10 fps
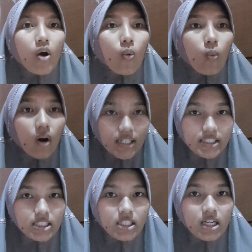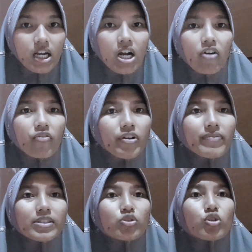want
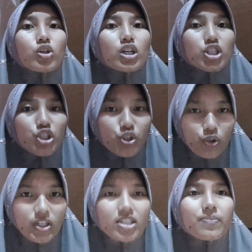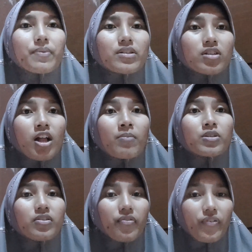refers to students' personal
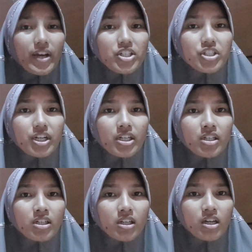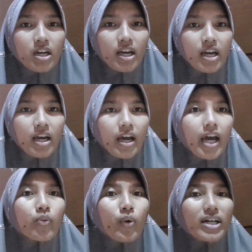motivation
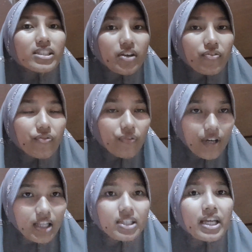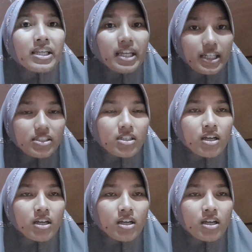and what they feel they need,